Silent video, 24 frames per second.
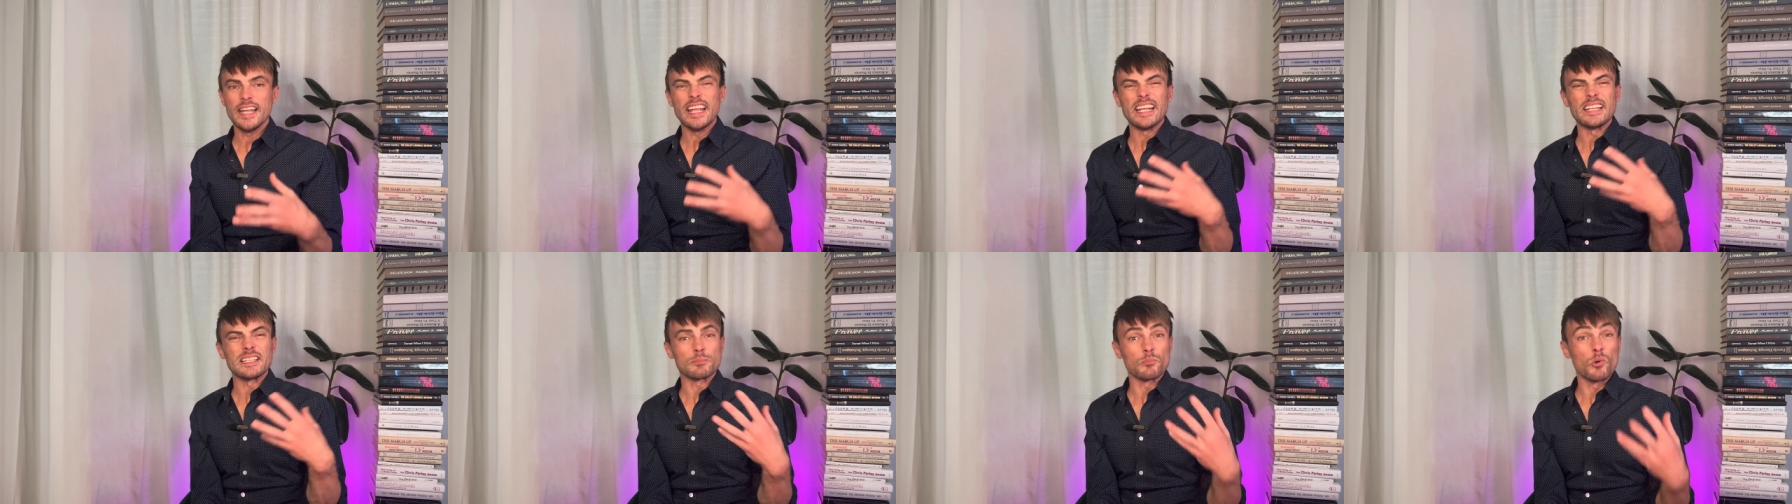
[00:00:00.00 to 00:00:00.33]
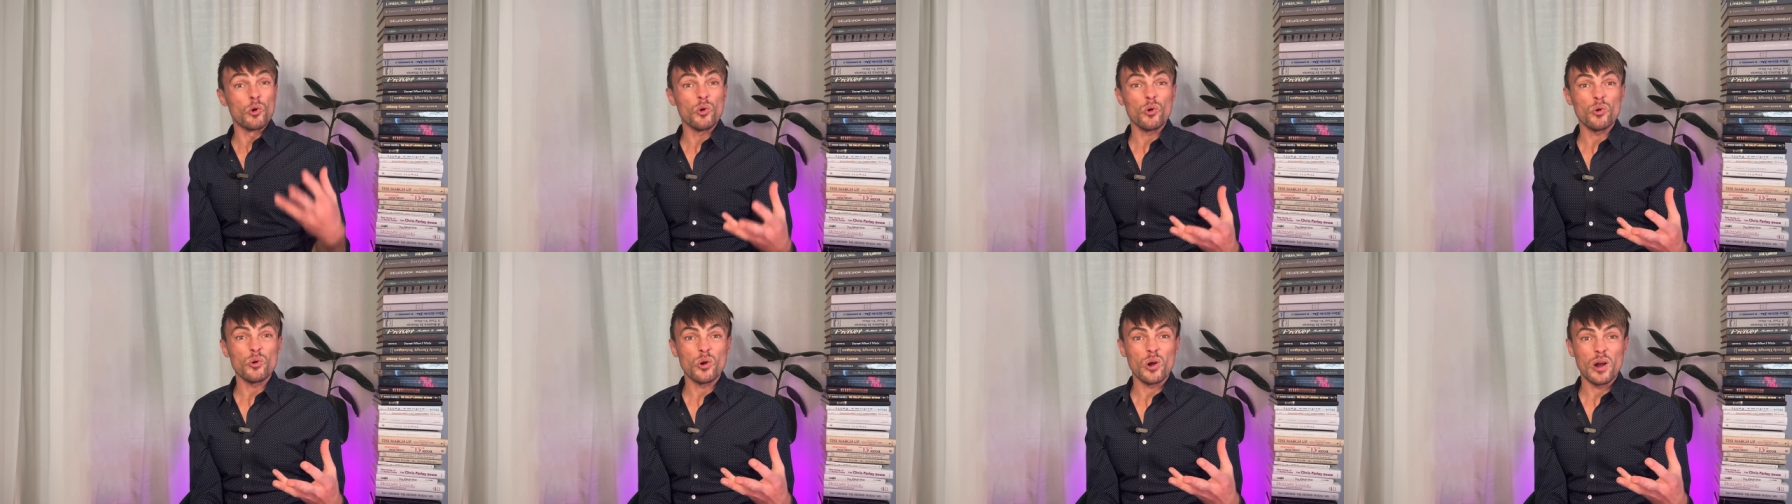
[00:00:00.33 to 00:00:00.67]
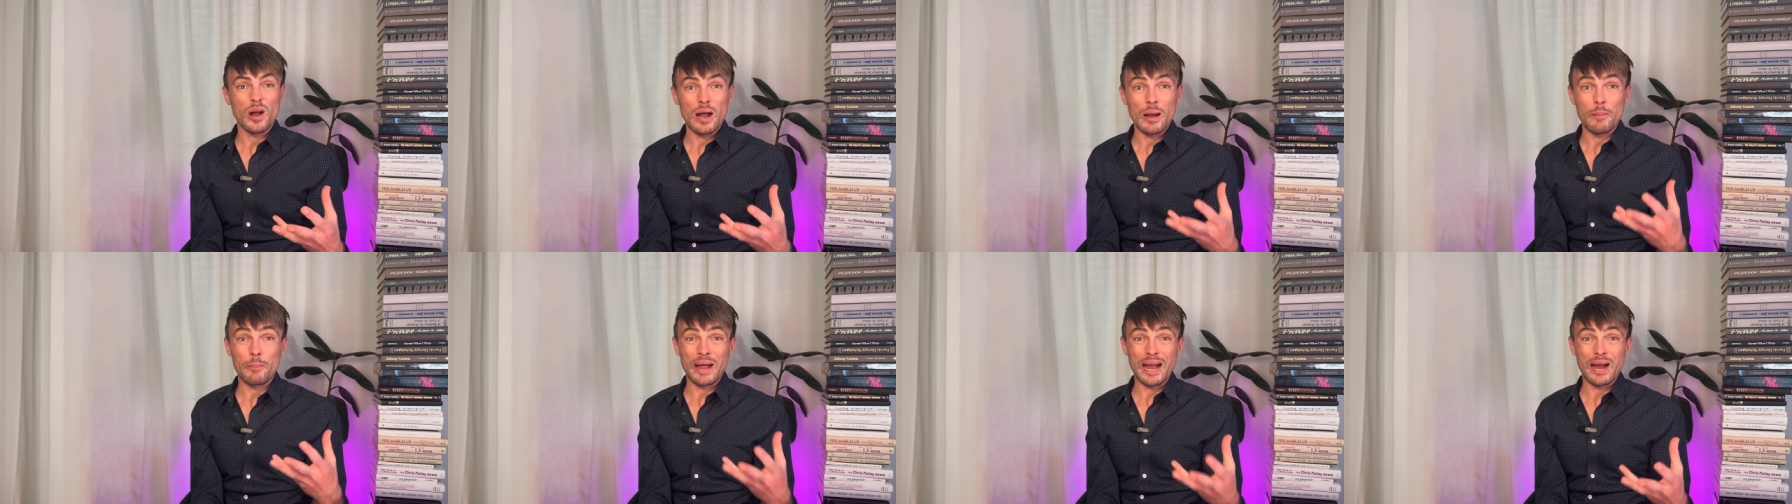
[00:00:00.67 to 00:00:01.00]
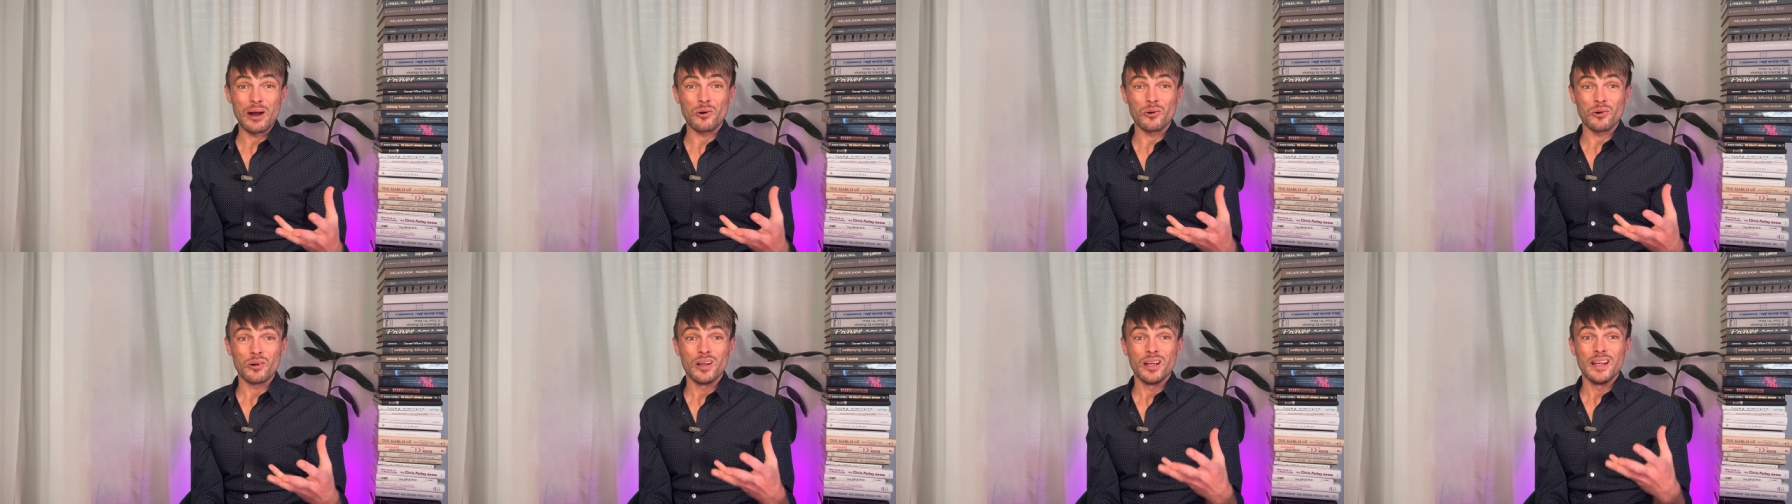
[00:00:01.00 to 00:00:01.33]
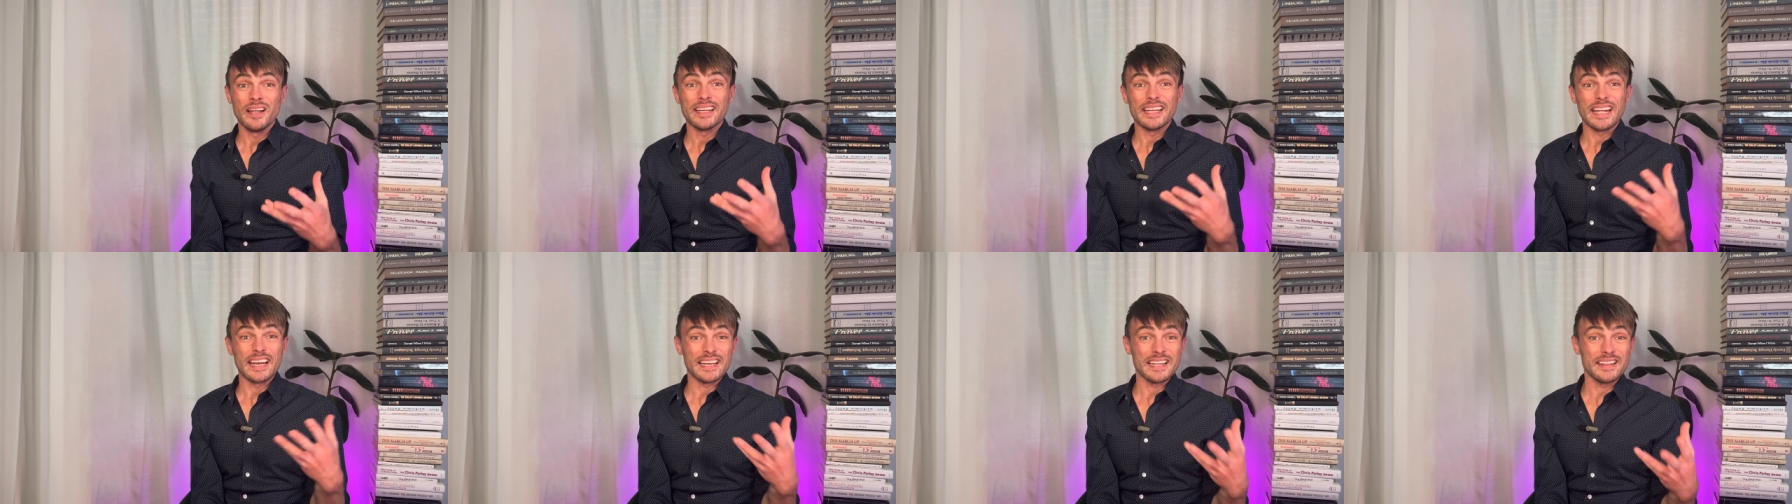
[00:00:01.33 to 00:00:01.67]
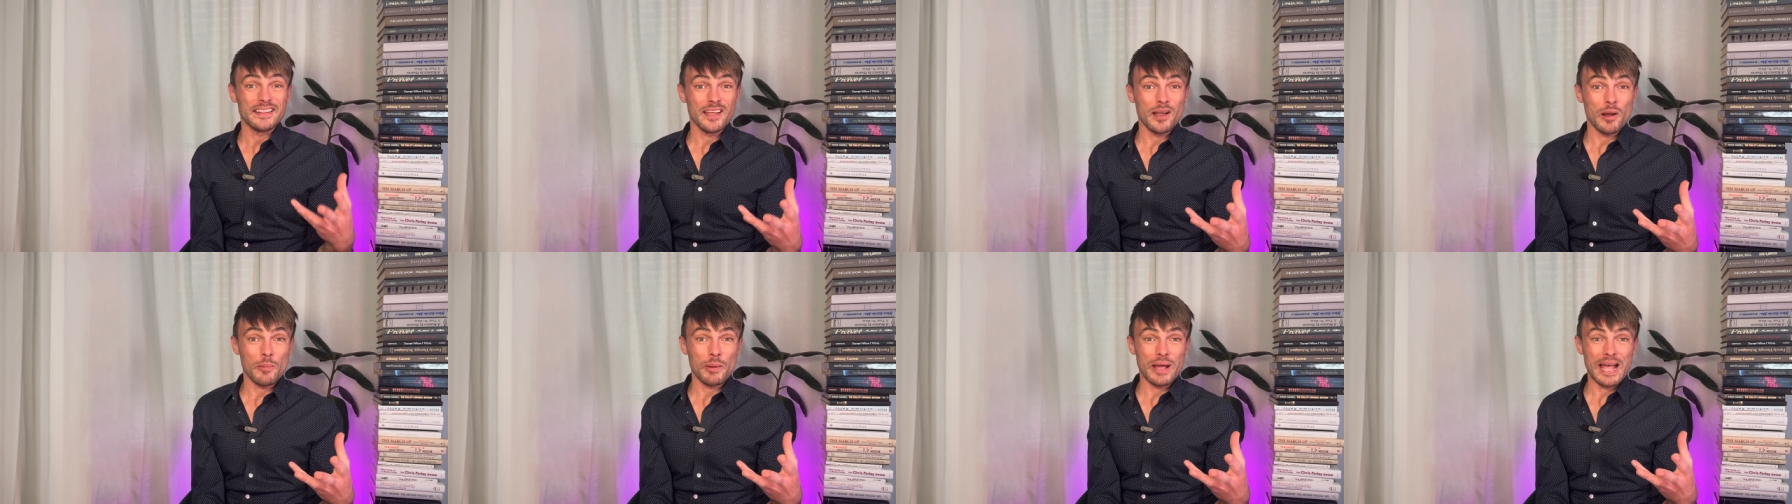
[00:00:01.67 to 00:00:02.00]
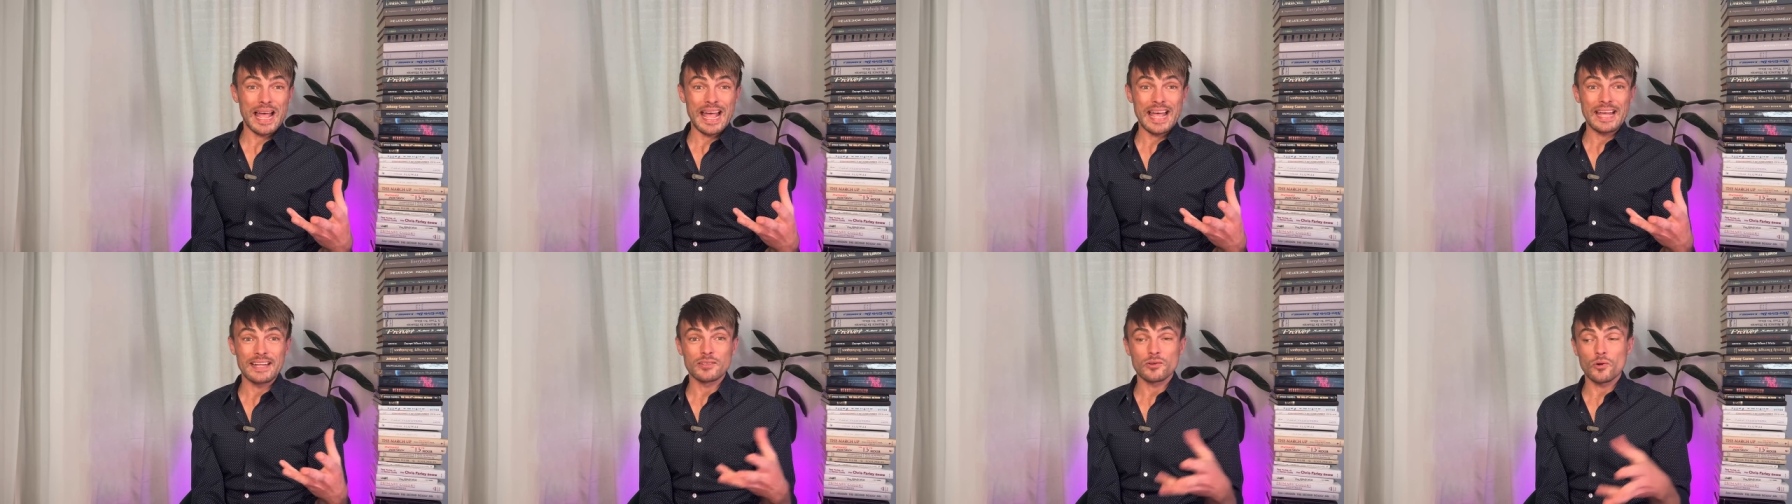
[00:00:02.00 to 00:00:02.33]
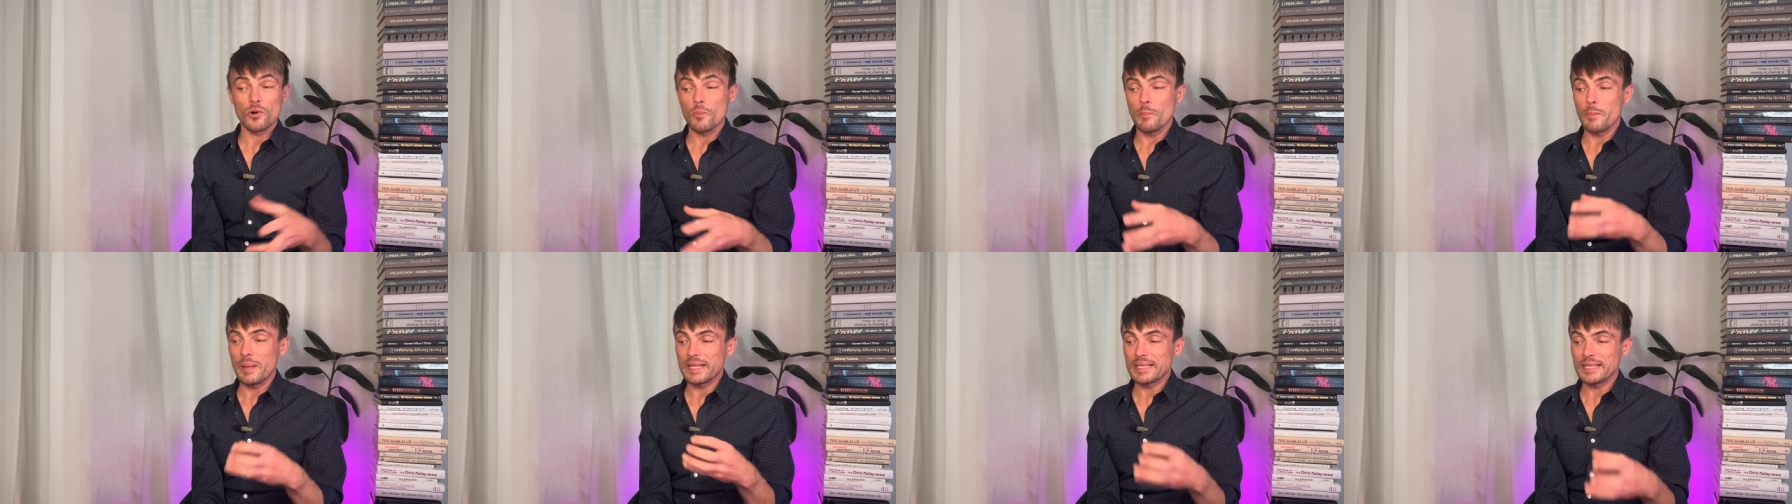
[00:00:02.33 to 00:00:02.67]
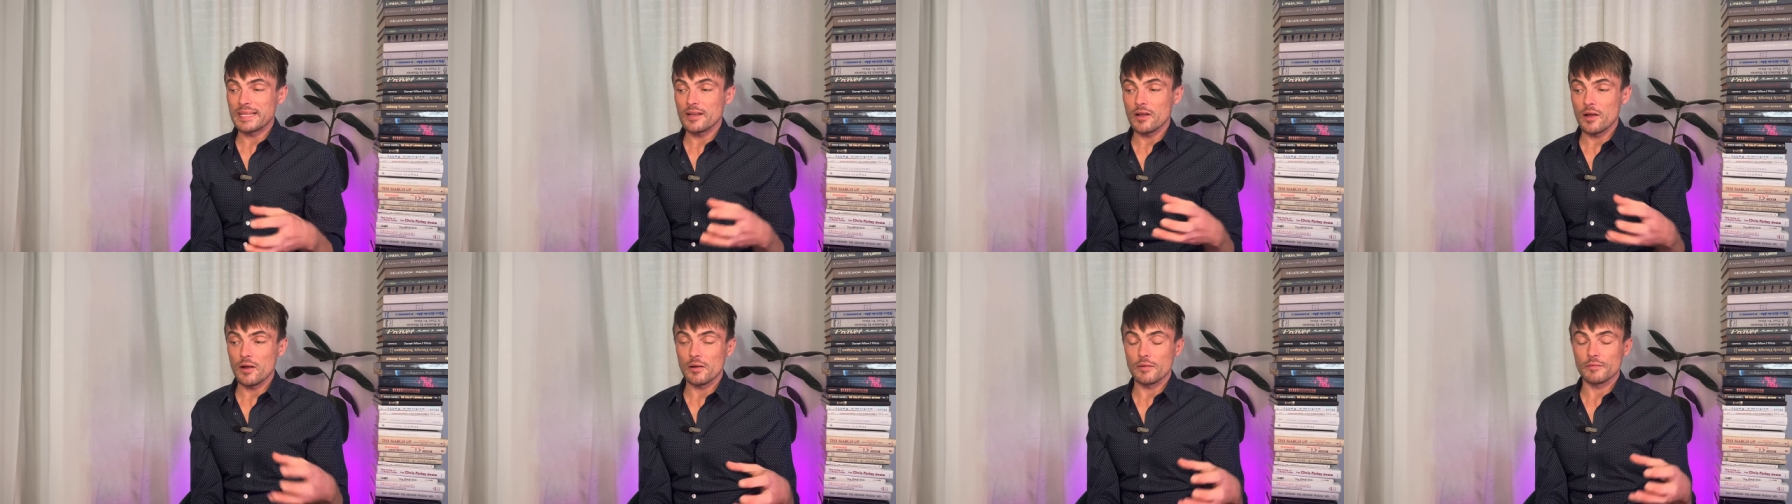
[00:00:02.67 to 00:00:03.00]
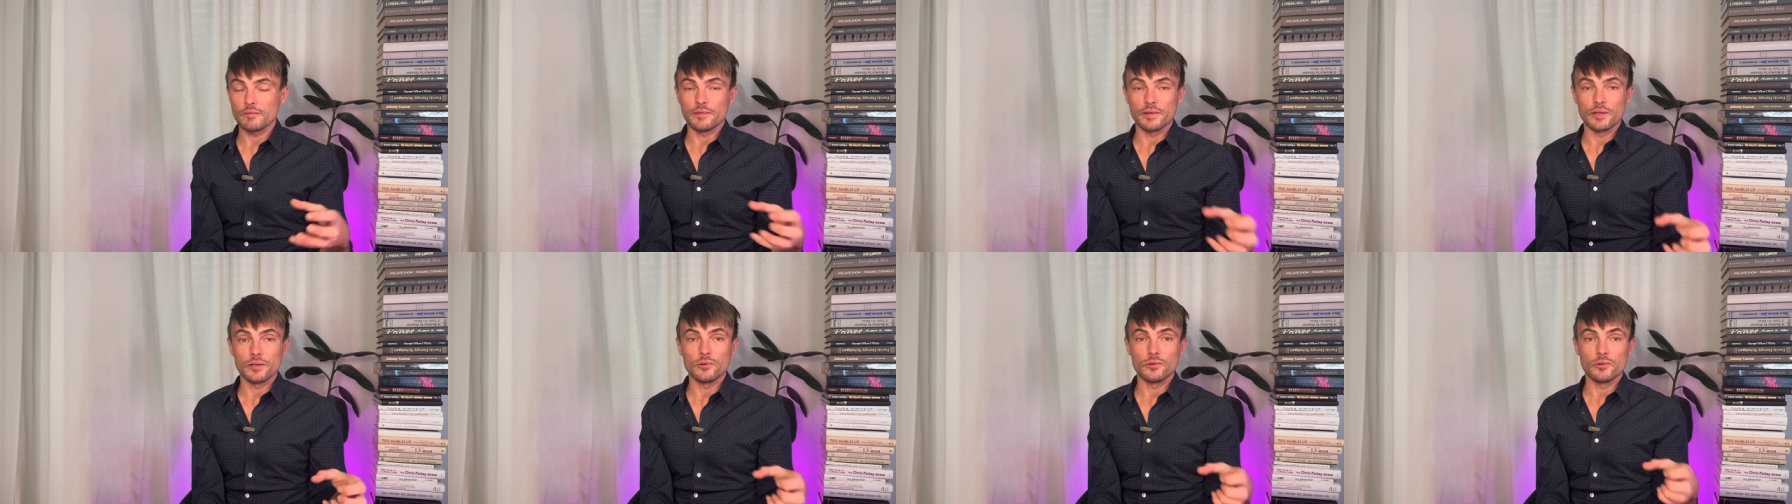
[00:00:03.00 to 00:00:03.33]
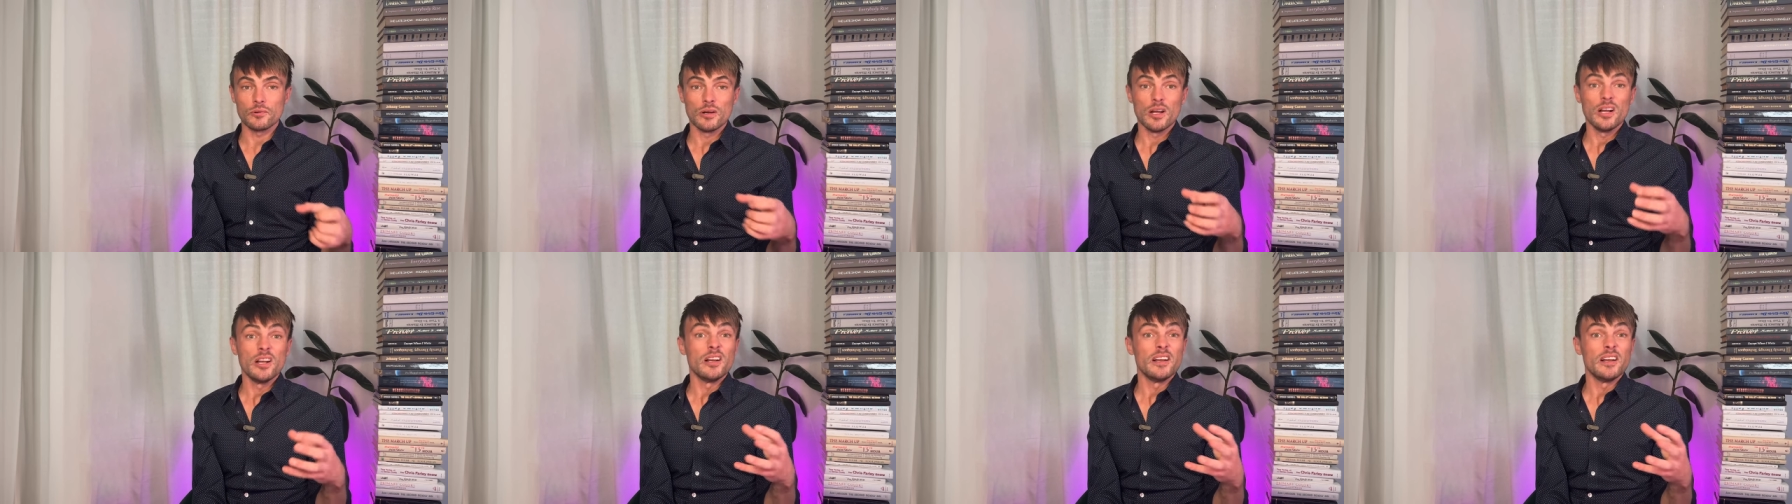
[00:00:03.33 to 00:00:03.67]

It's more about getting the upper hand or making her feel